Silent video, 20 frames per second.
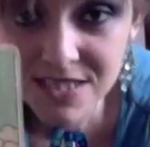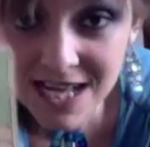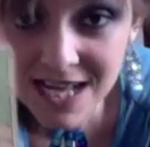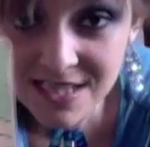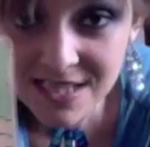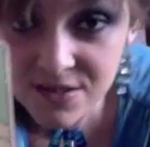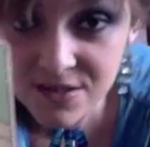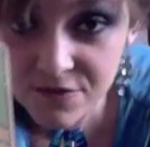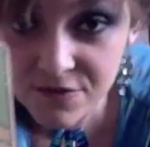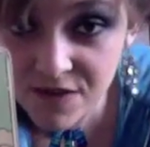
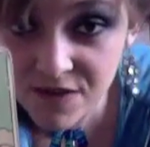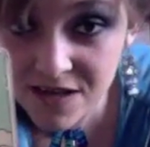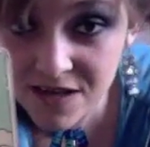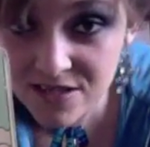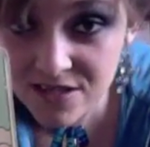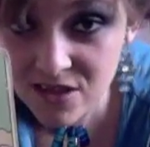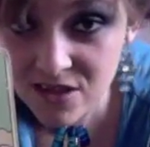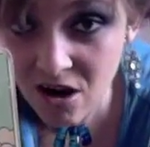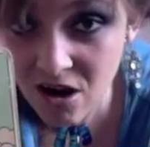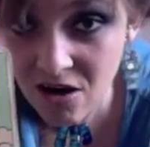as the
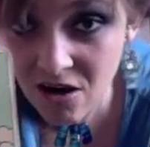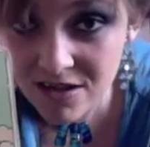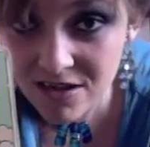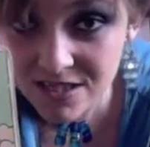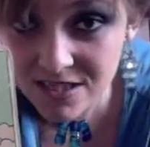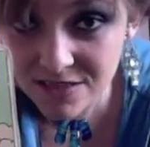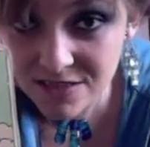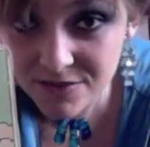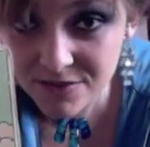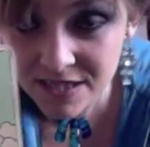first
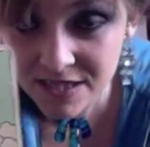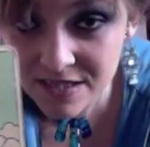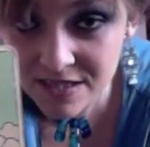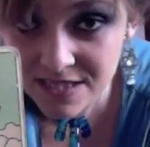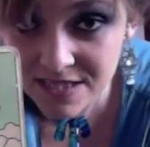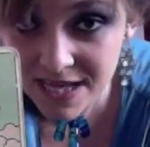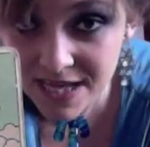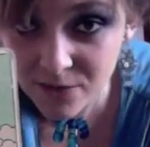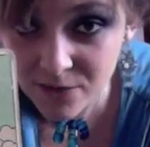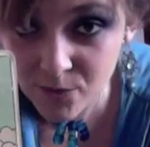card in the
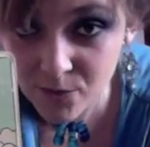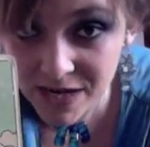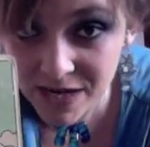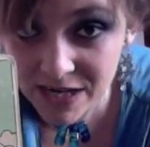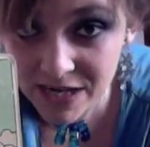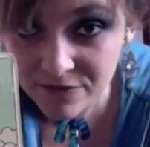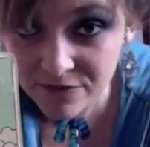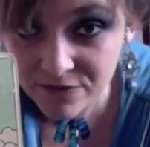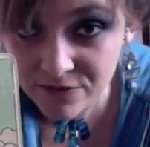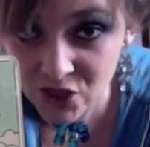second
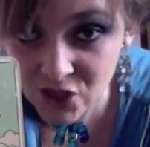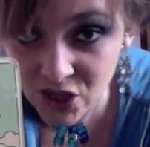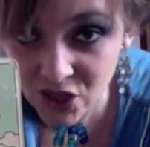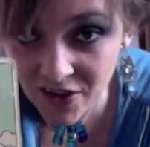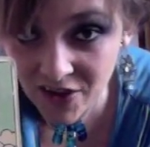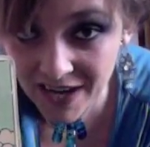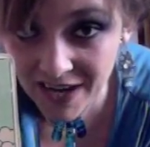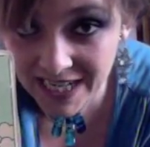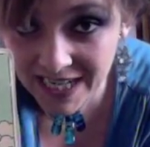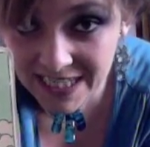week of
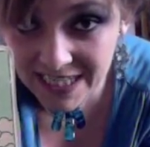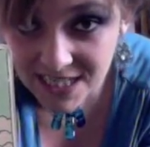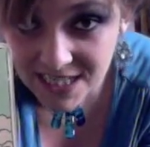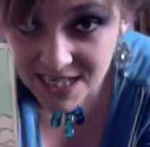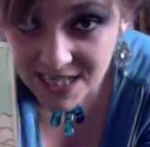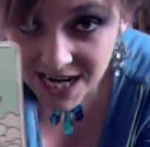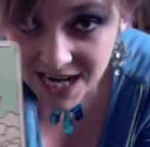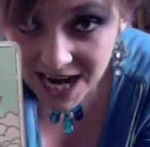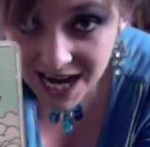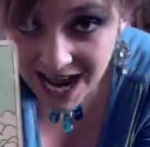July,
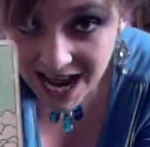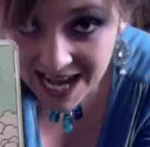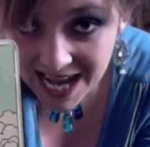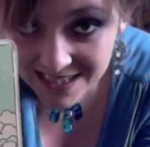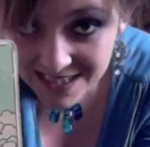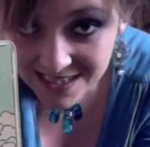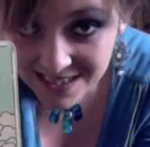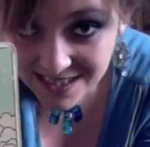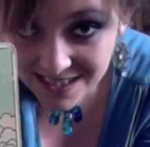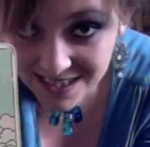
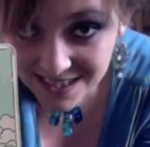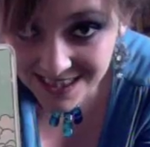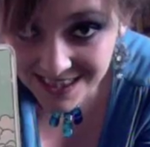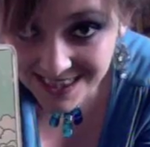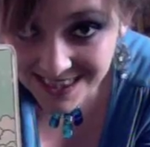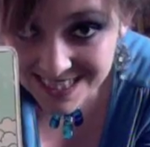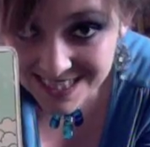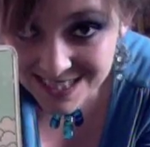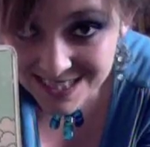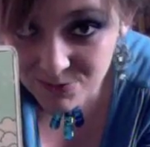and
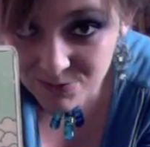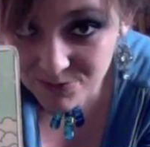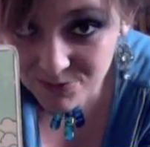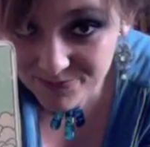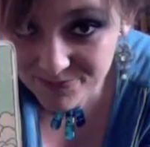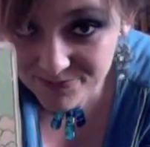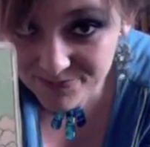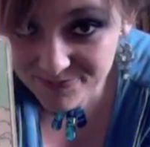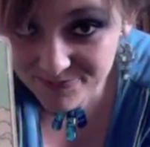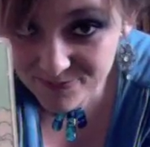this
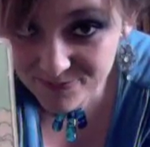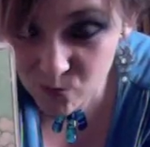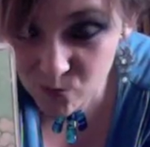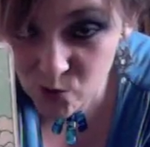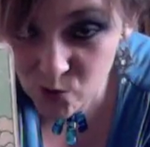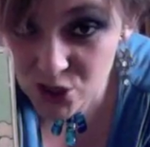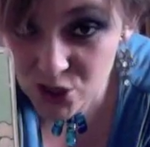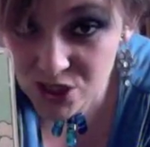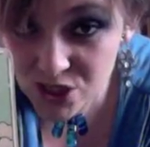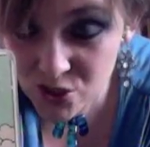
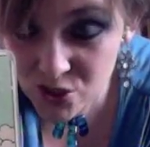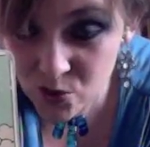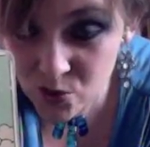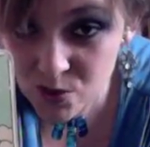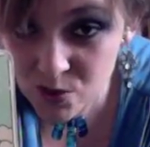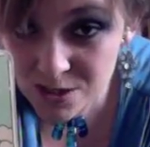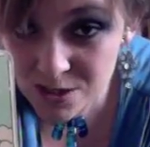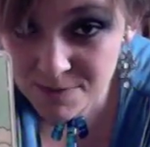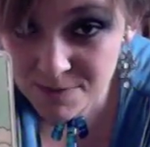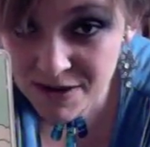would
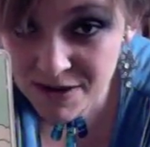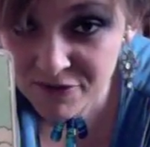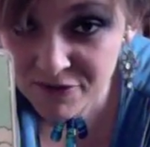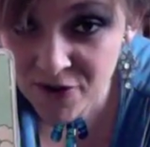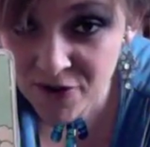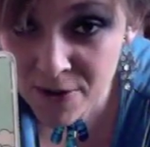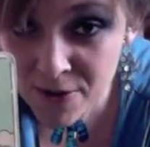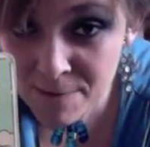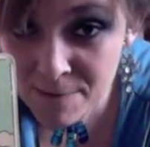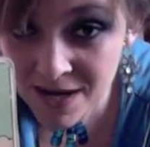talk to me
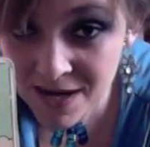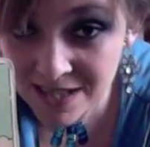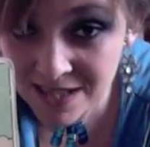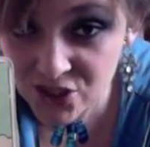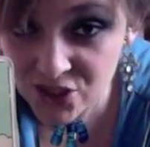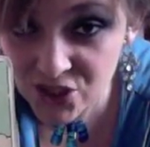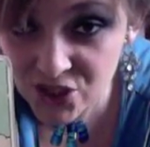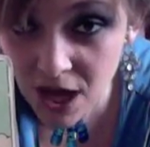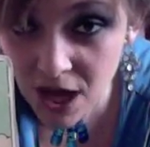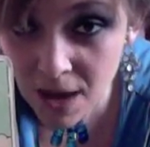very
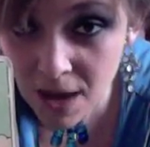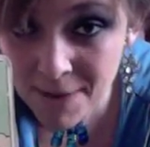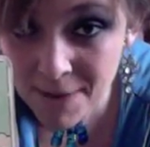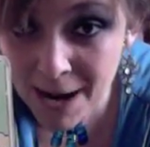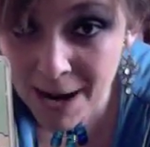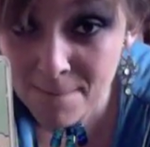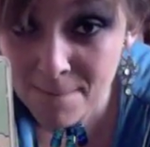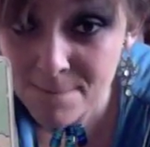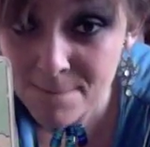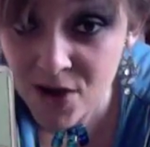much
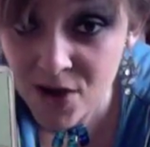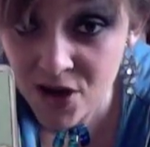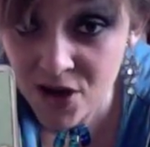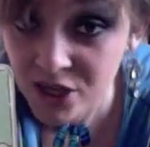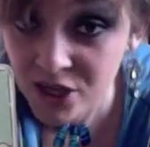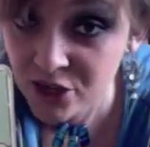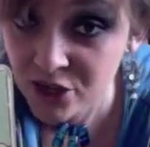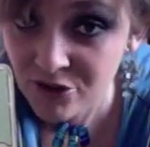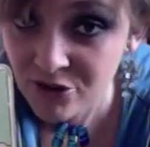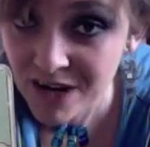about
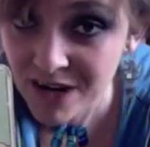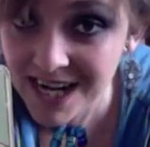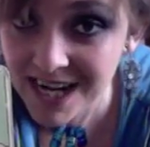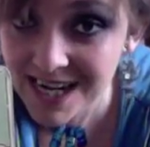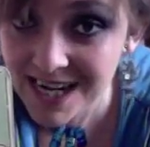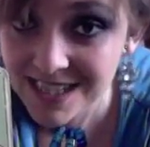Mercury